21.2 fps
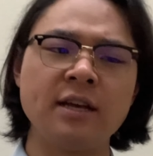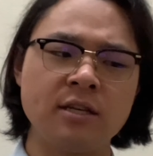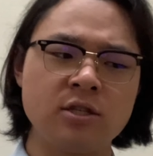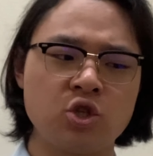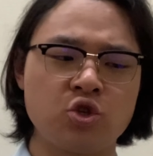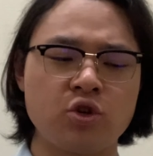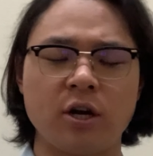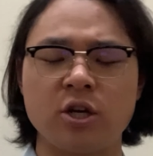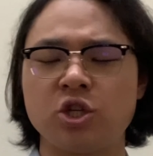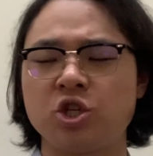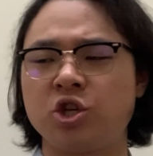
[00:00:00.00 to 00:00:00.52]

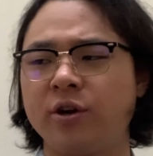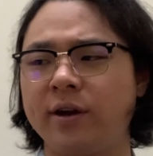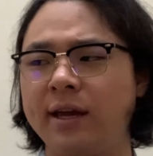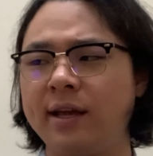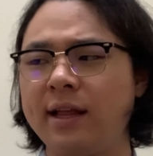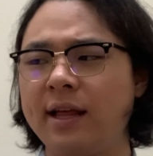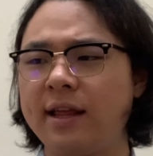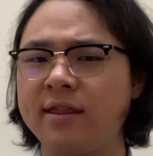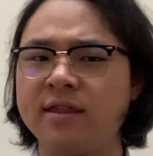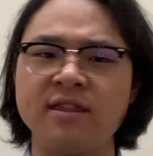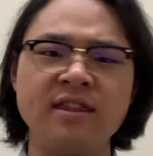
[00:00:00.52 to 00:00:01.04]

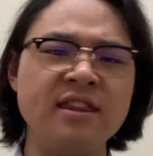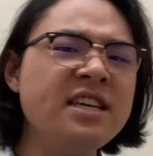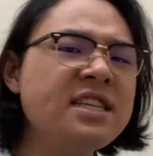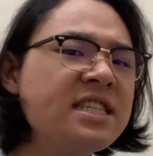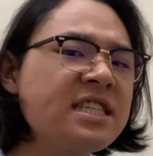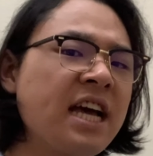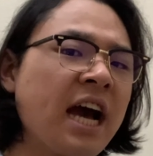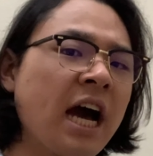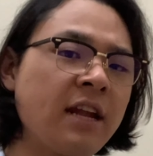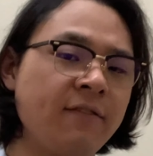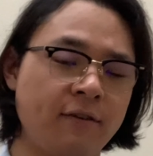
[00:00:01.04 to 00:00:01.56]
structuring this
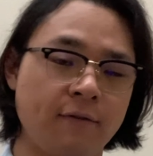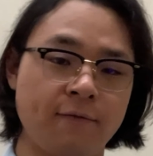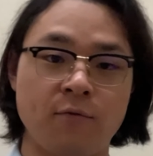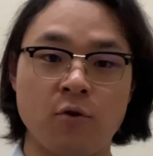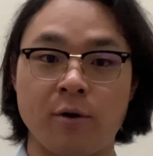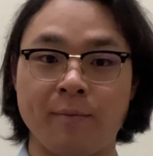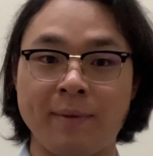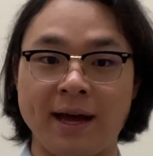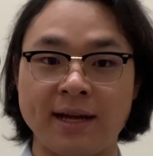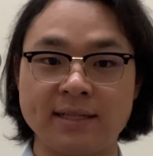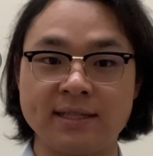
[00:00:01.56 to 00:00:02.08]
kind of a
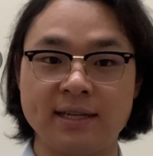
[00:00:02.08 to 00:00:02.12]
format.